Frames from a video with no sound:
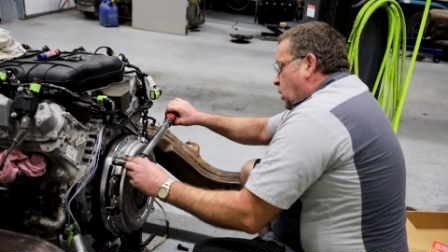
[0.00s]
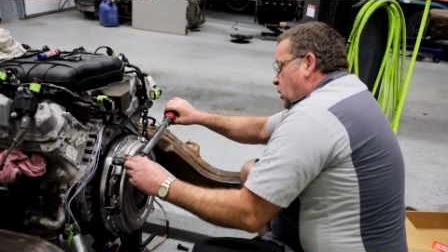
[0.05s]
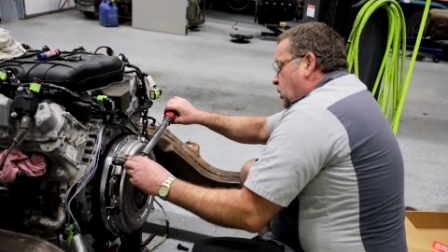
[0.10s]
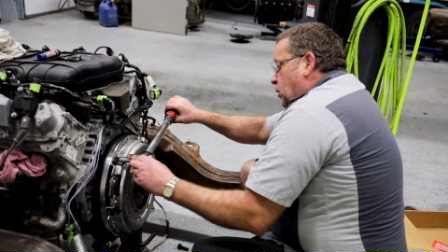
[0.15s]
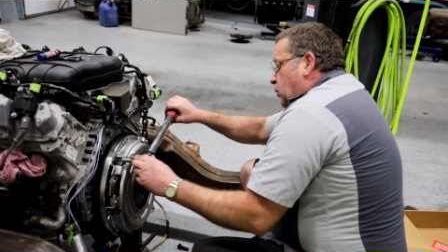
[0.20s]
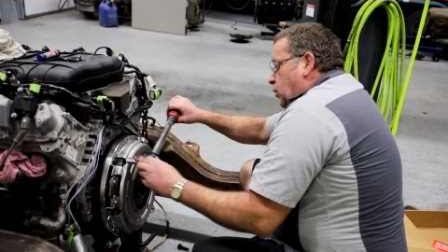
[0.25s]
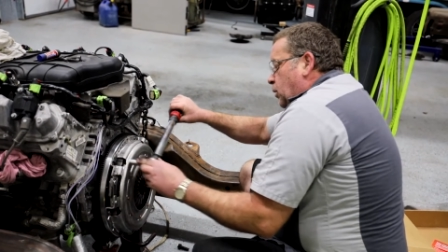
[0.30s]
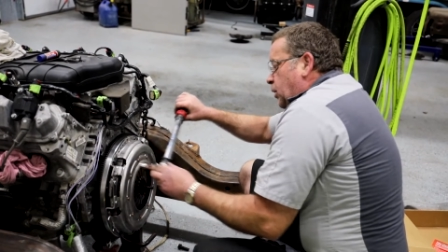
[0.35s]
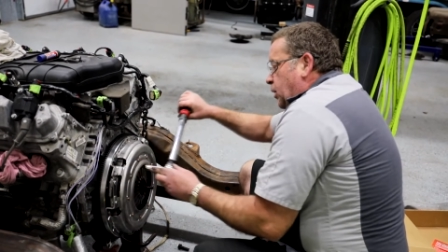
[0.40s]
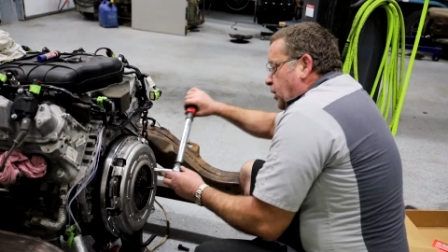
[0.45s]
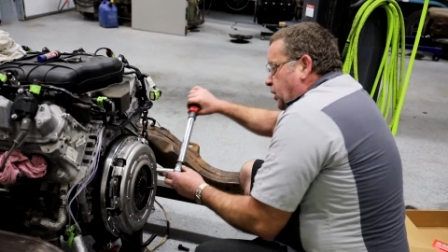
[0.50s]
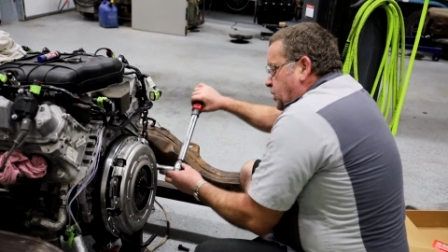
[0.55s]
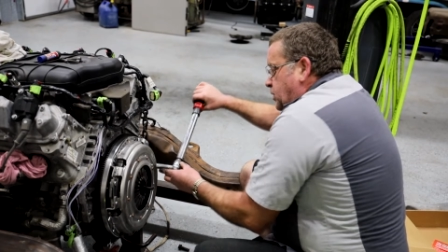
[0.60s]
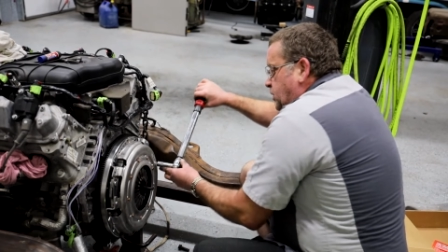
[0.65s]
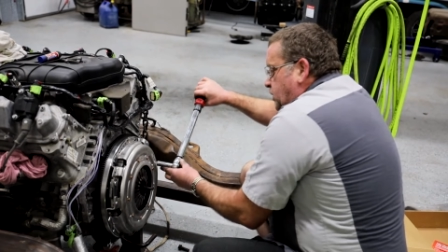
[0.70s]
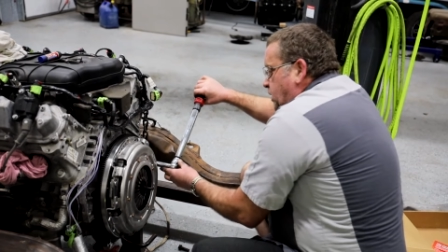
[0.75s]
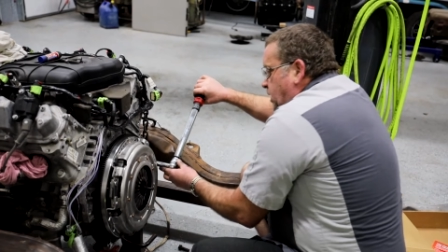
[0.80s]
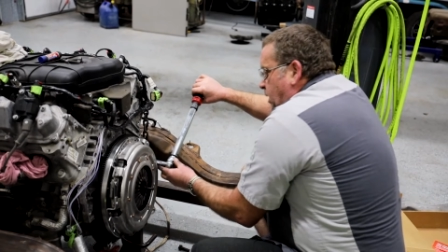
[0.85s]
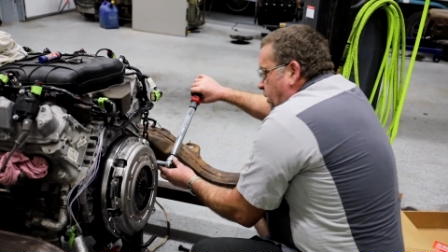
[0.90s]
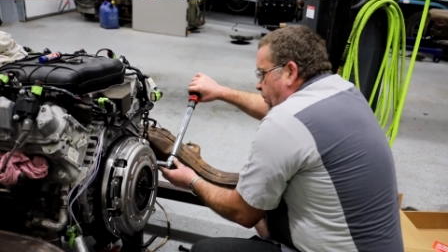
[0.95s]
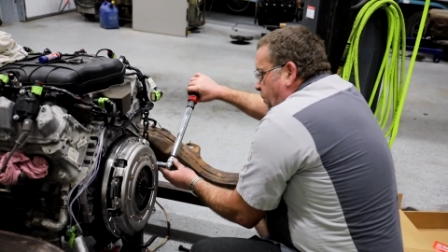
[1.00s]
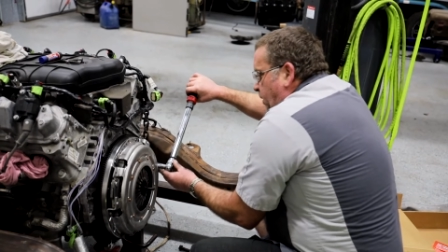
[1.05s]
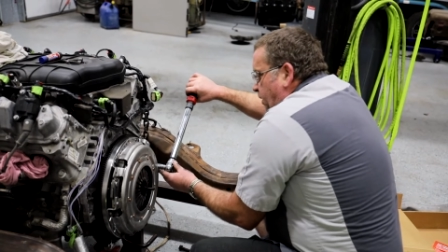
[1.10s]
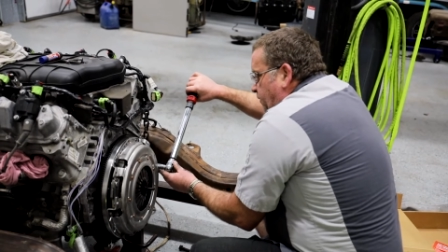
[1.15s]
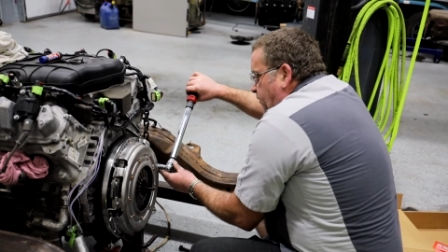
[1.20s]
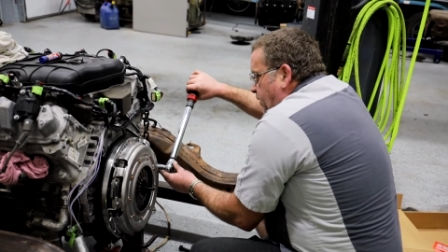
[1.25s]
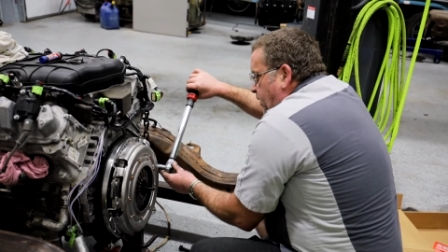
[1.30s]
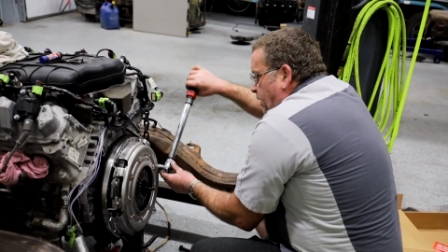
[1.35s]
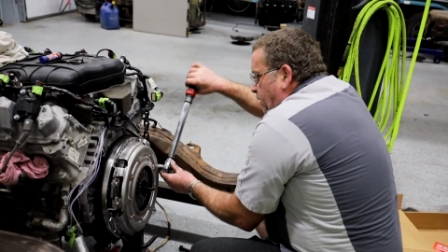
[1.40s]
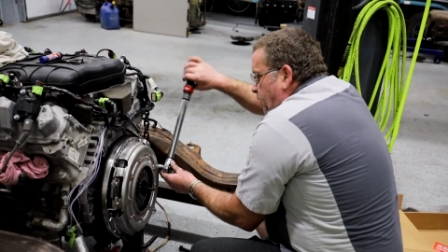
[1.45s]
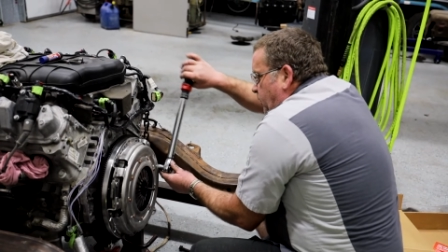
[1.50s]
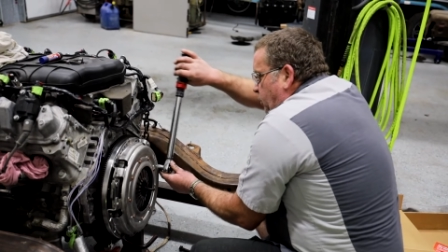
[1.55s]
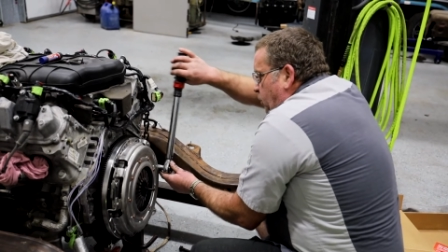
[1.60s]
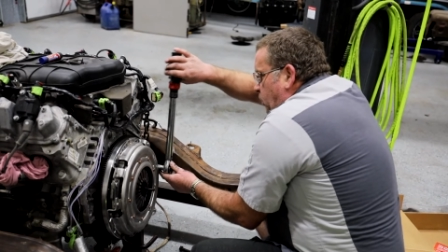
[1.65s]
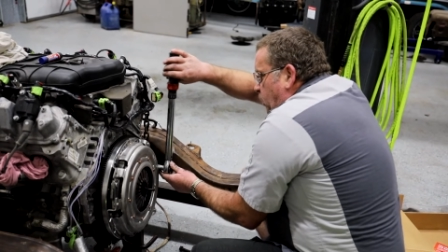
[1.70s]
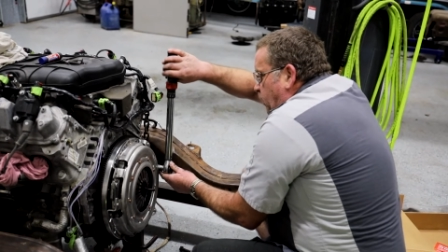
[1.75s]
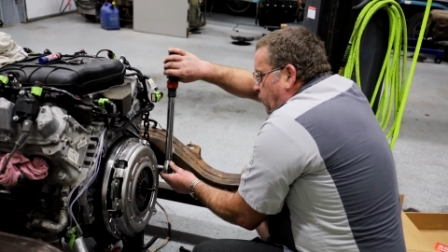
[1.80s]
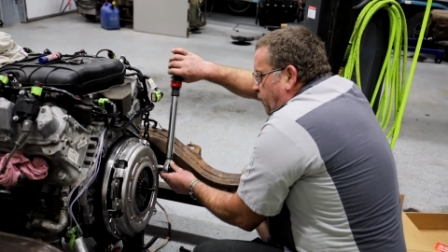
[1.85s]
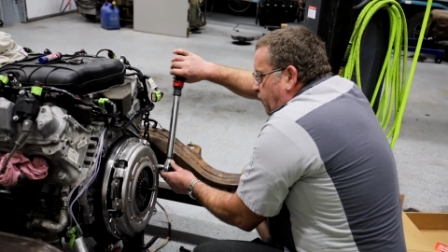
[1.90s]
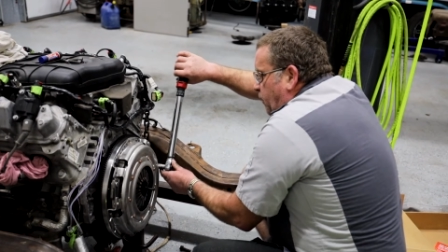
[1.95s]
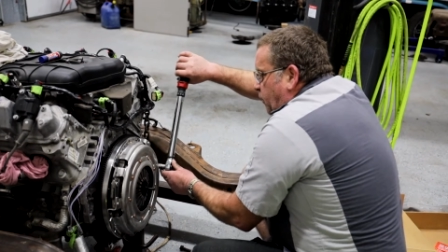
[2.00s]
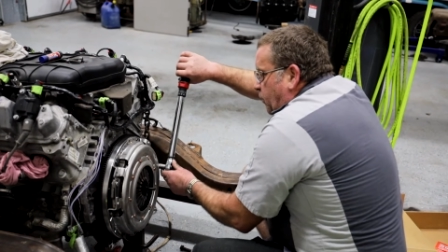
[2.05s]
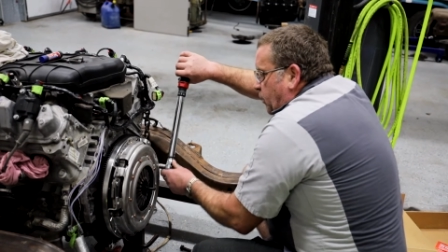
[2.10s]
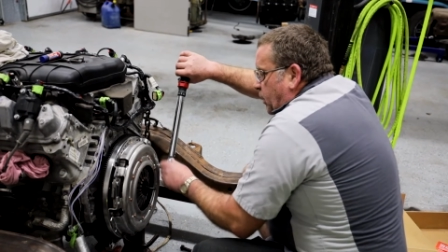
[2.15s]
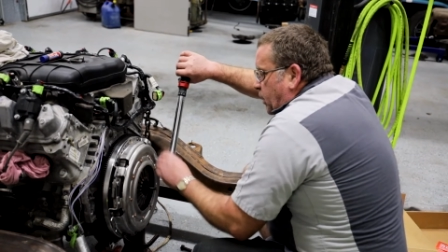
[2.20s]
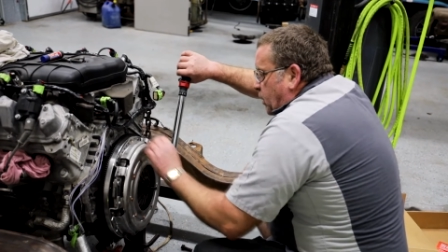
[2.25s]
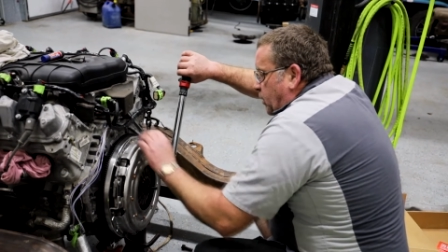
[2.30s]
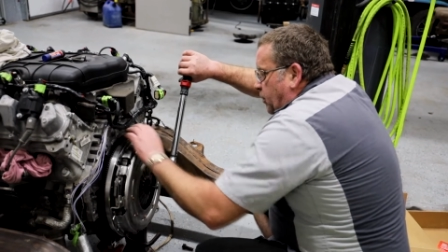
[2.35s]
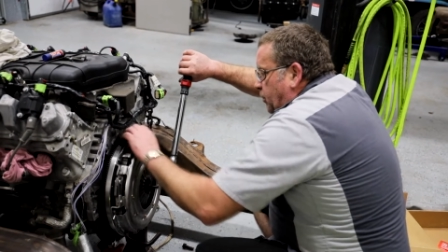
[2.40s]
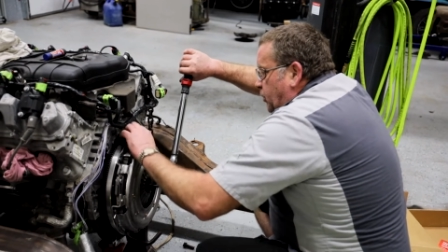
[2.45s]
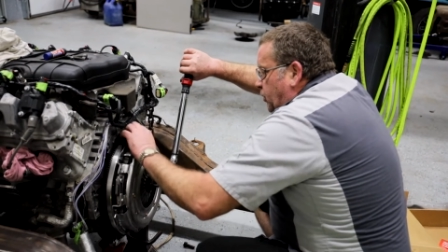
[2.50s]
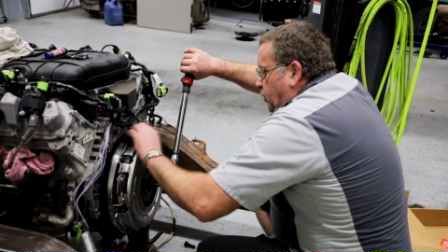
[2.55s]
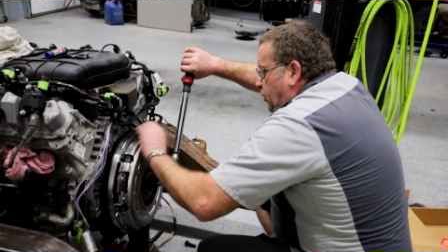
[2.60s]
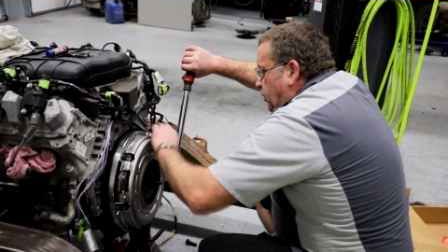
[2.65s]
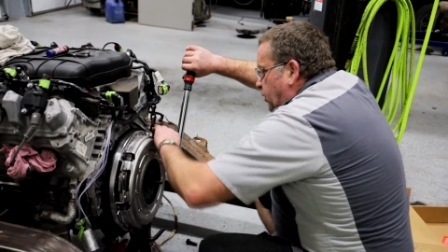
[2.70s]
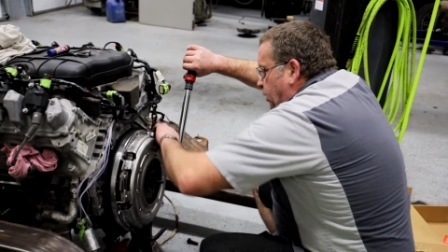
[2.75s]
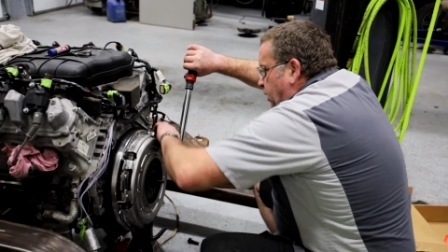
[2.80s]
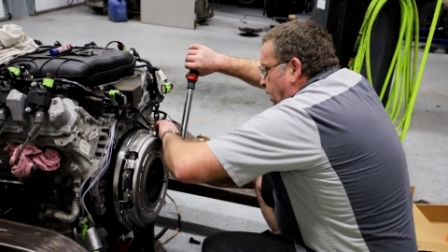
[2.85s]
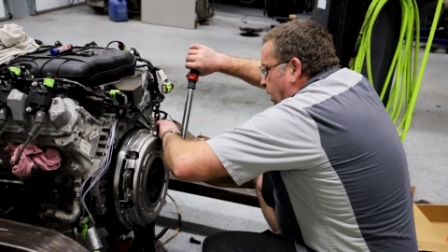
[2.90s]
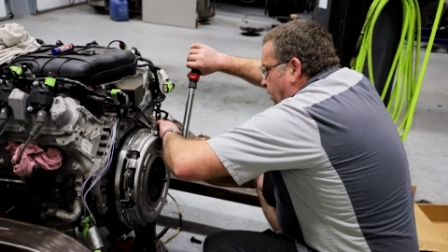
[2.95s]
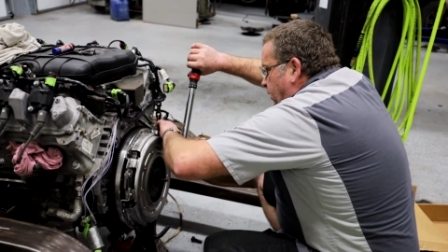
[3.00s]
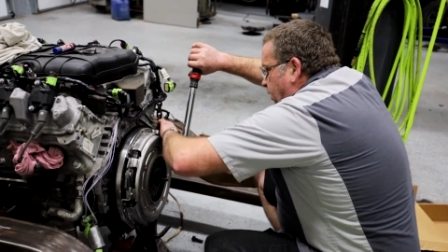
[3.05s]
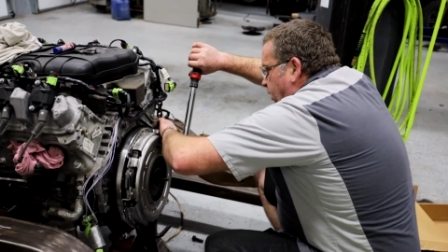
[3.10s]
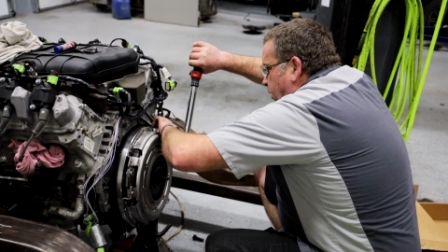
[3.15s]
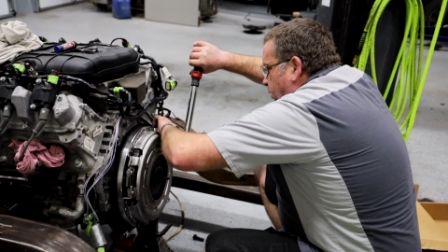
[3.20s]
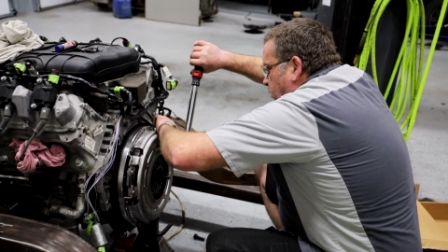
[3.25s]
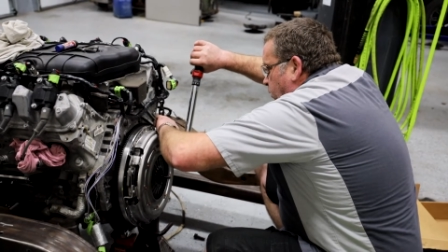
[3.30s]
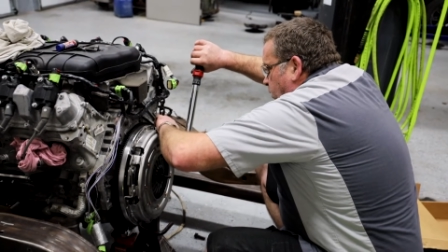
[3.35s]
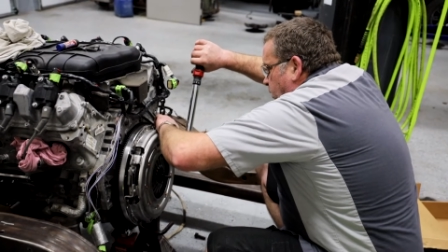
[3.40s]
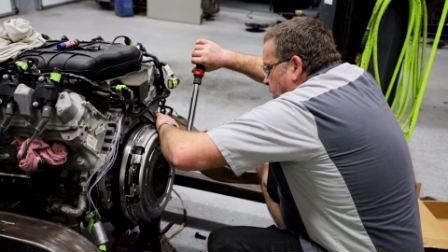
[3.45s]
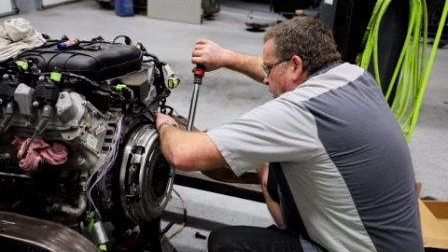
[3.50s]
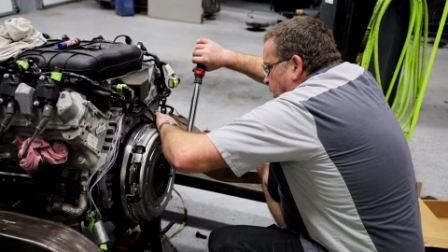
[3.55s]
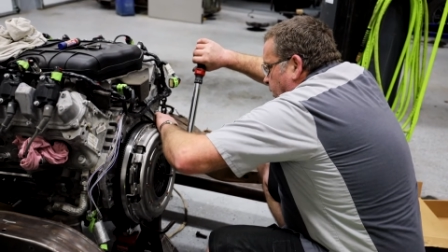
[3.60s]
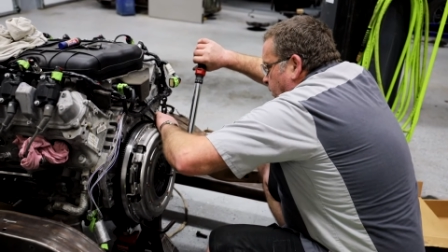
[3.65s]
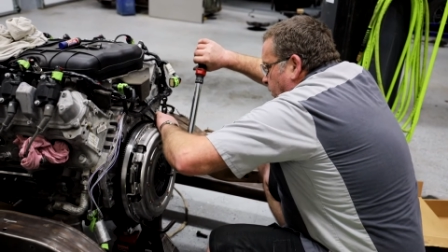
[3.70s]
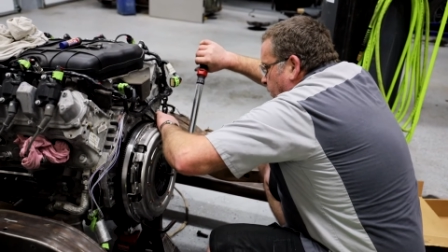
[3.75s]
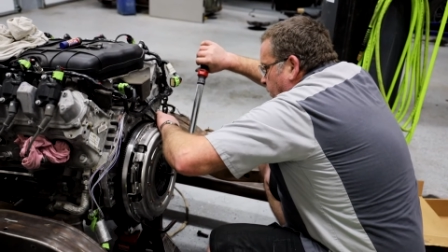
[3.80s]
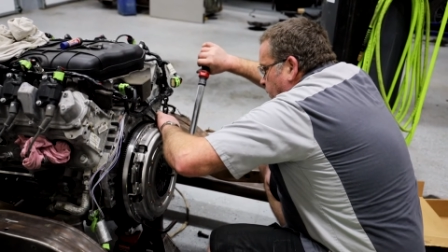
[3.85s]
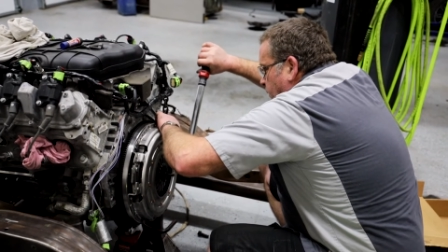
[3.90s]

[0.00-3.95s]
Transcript: And we're gonna skip every other one so we get them torqued down equally.